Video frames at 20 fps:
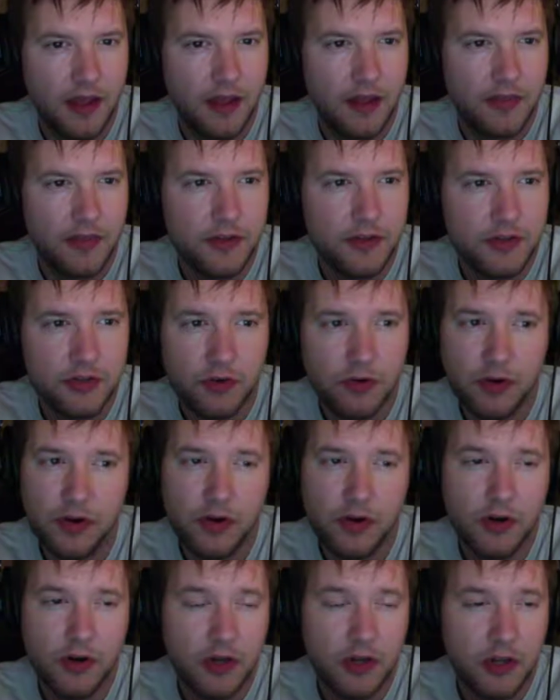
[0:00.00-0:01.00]
The shorter
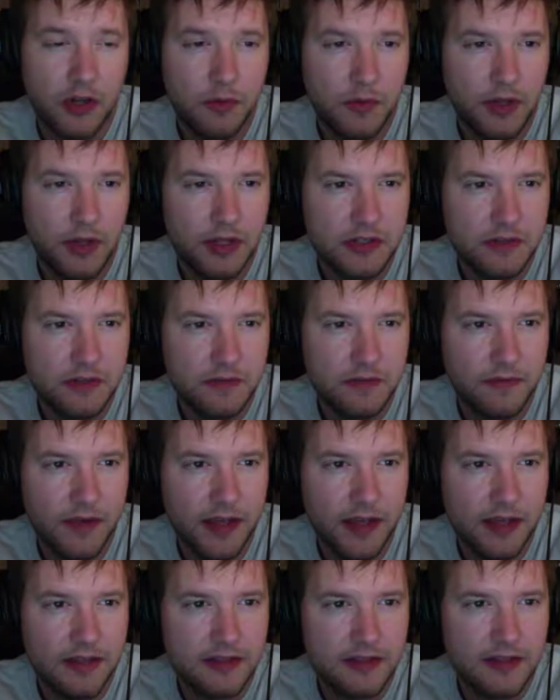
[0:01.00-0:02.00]
your accumulation
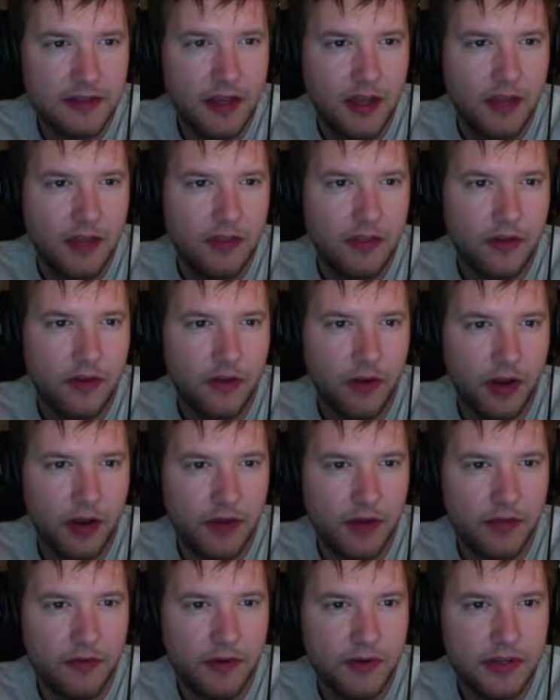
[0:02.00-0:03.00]
phase, the greater
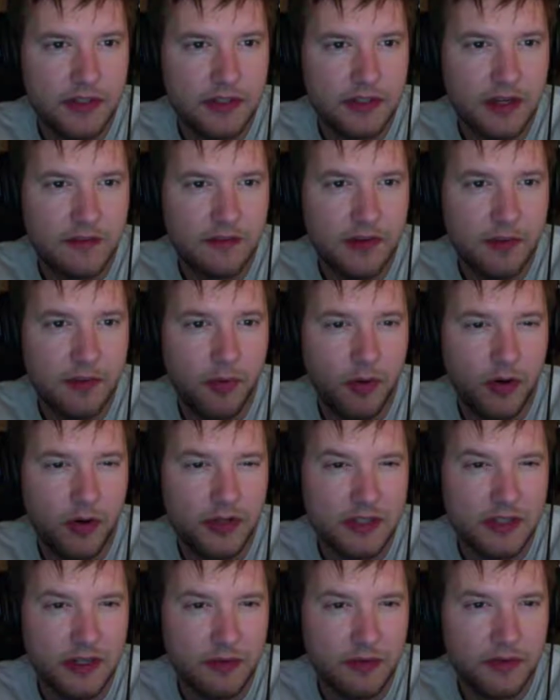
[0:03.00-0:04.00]
the risk of a poor
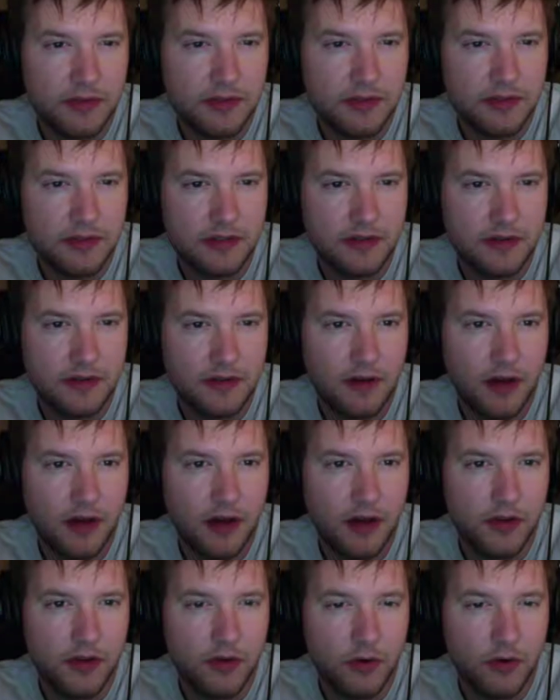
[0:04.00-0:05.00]
sequence
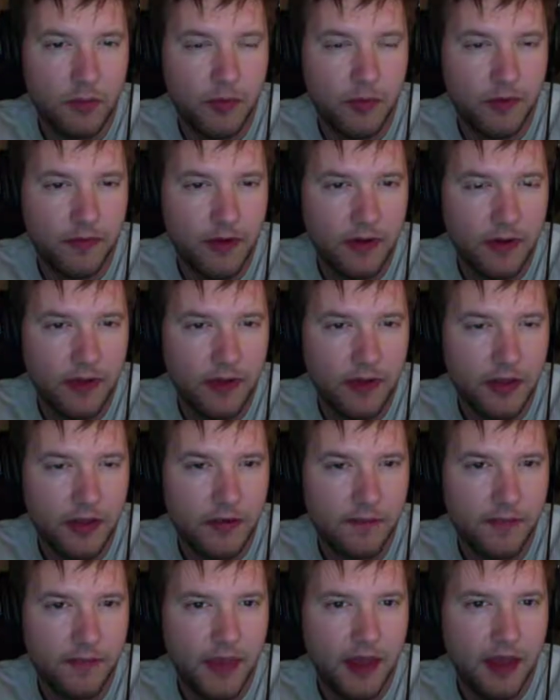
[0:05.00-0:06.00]
on your portfolio,
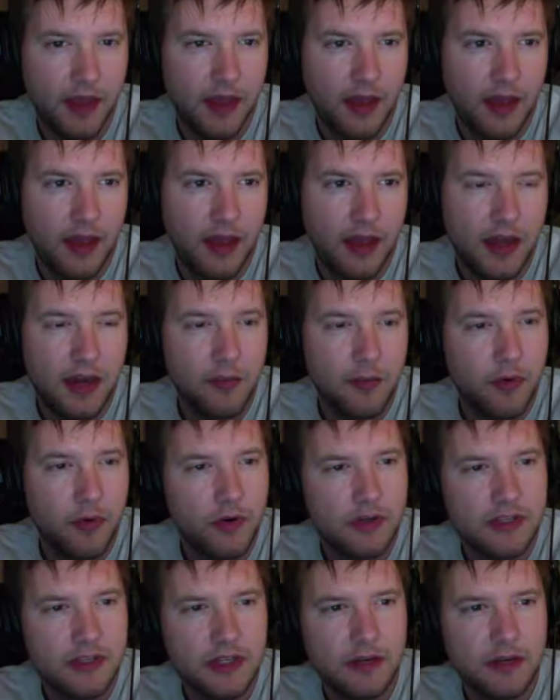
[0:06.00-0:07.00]
and a
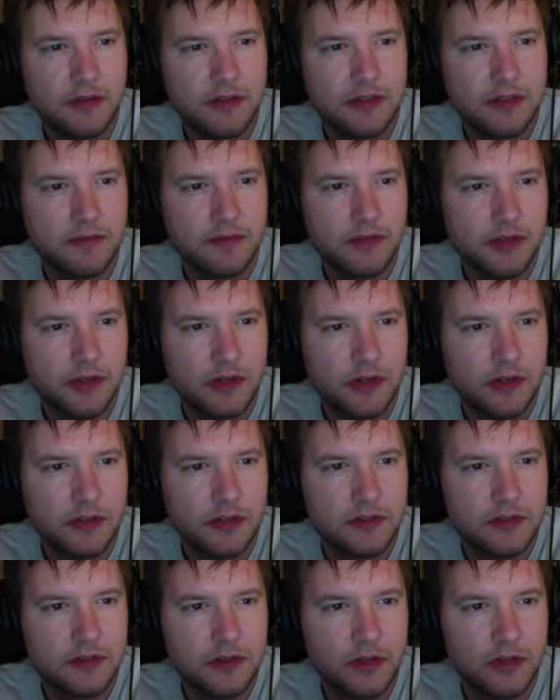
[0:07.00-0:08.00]
poor sequence of
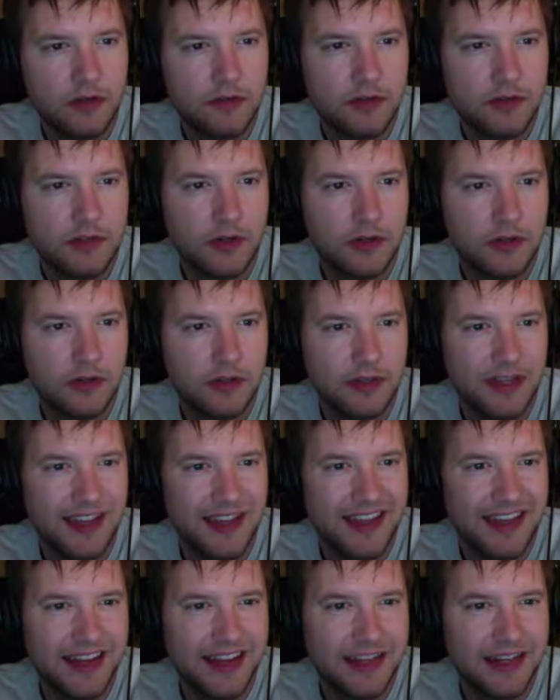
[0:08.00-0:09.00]
returns could result
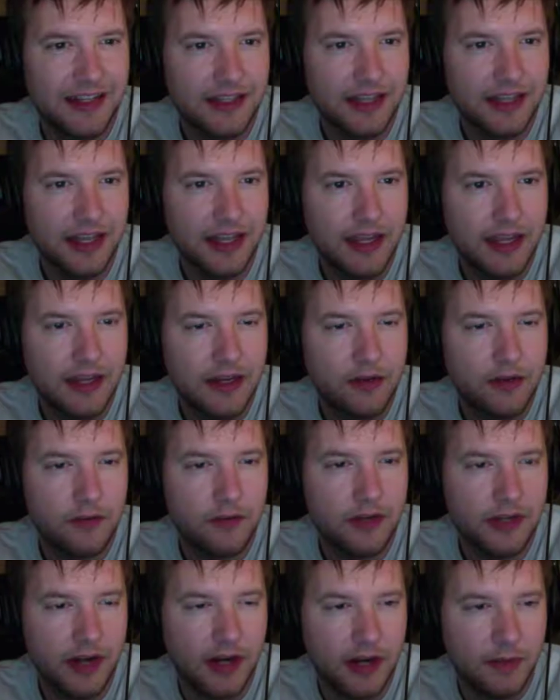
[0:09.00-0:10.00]
in a delayed
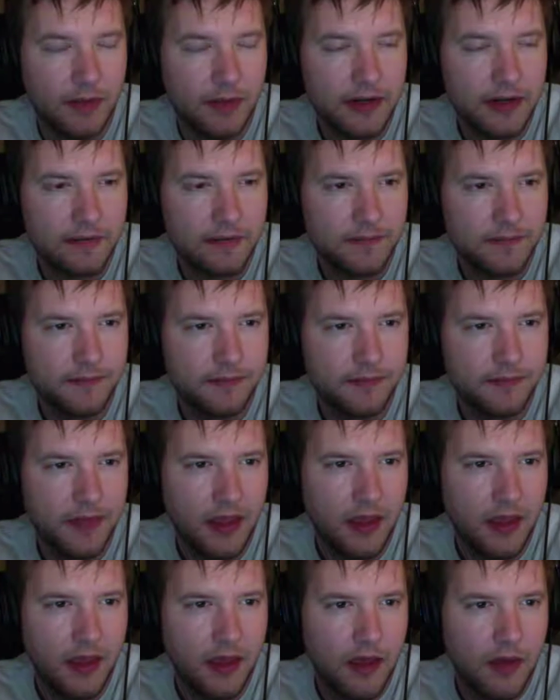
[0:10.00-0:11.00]
retirement.
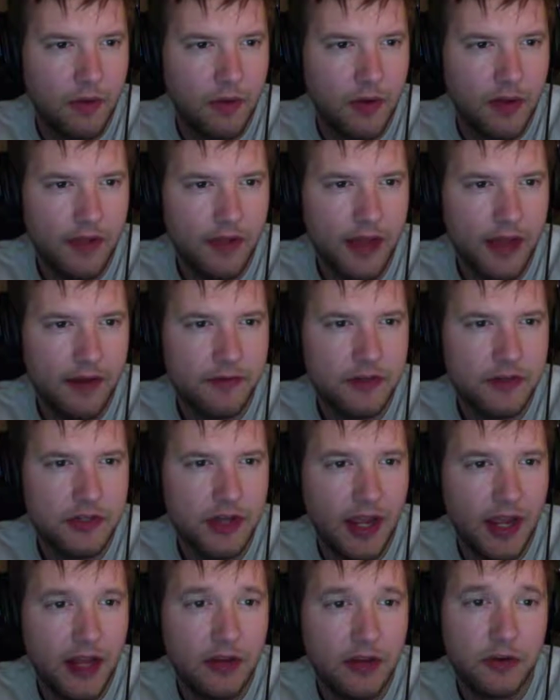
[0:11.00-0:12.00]
While the average
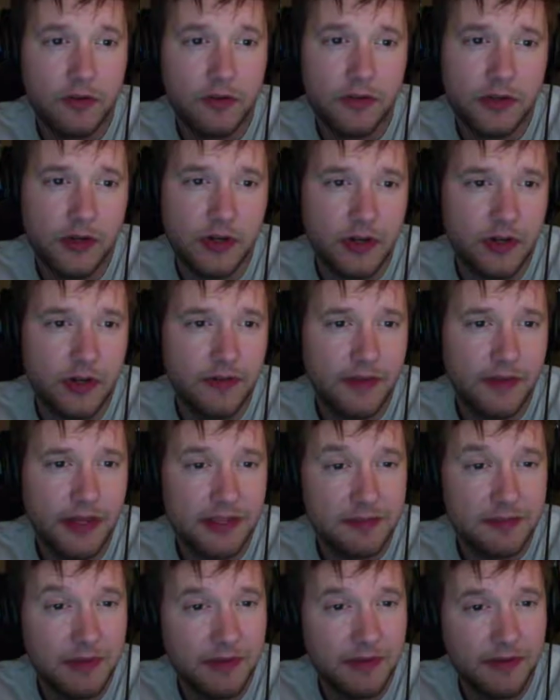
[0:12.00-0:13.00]
annual return of the
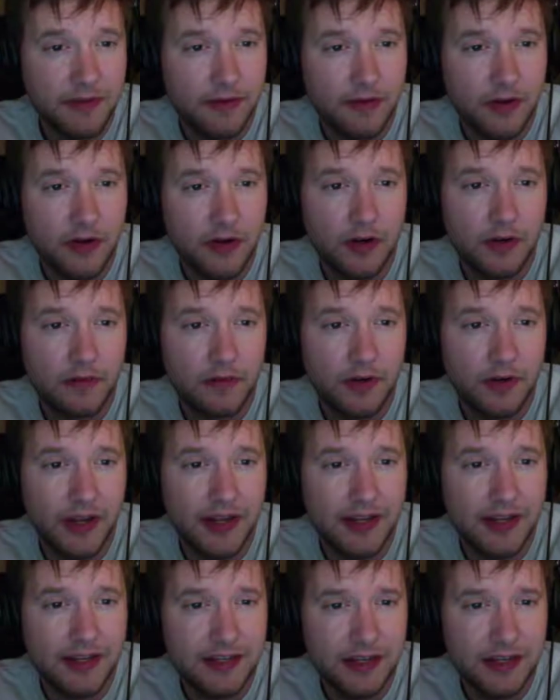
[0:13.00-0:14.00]
S&P 500 over
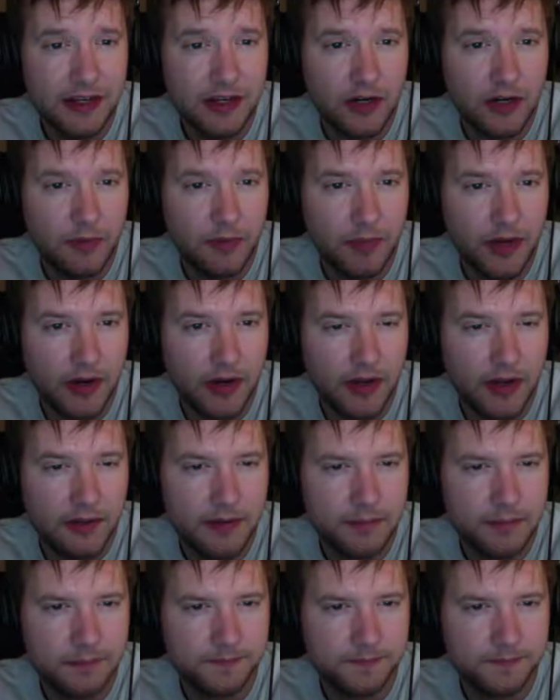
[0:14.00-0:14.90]
any 10-year period